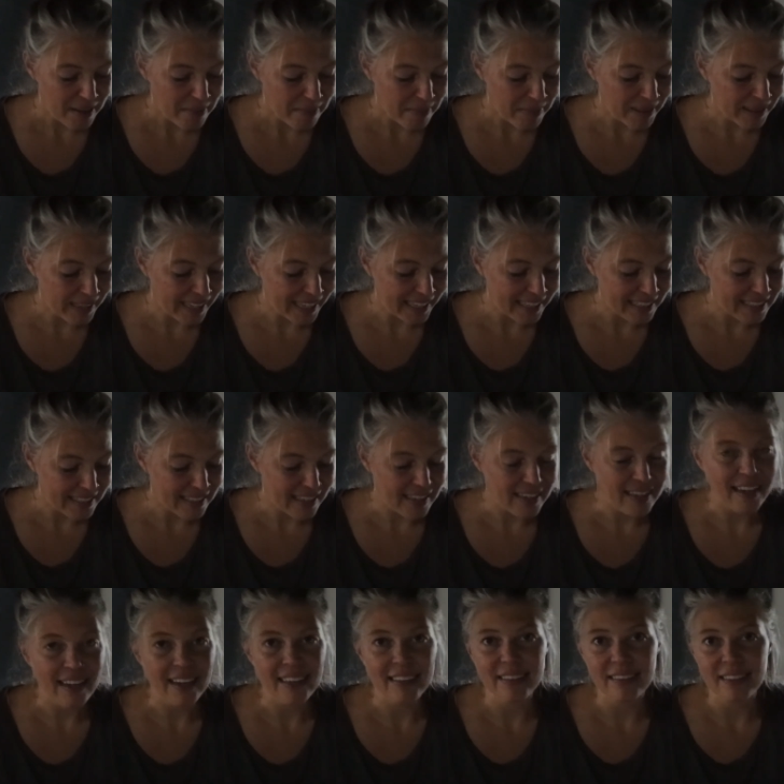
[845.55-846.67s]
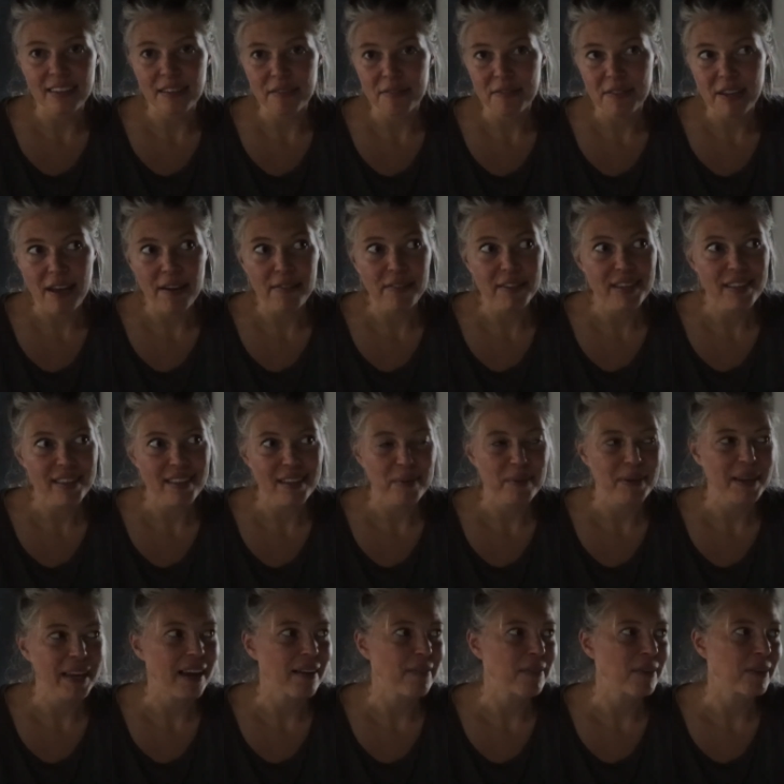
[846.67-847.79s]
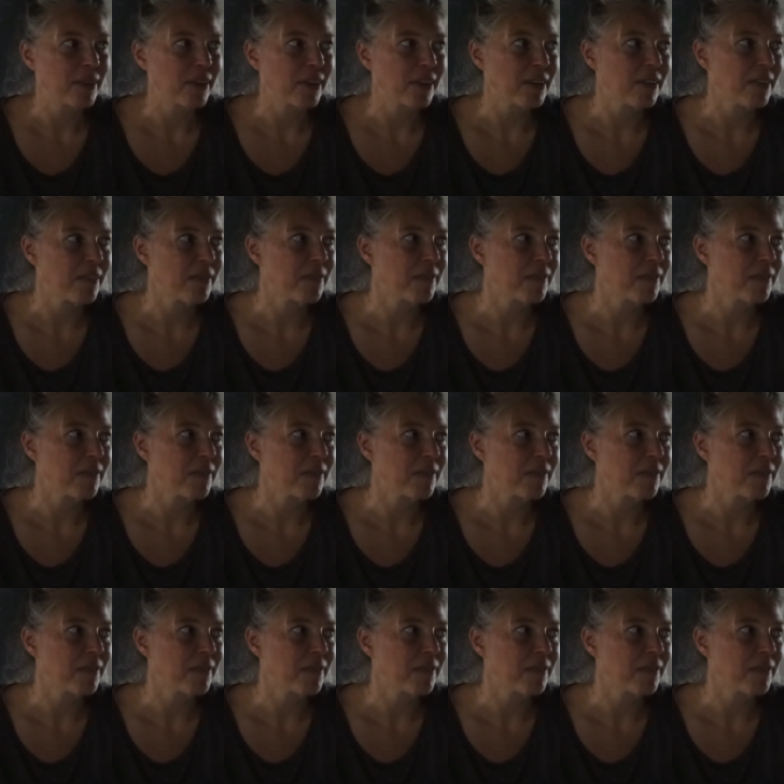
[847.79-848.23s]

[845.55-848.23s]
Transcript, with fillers: But like I said, I love everything we have on our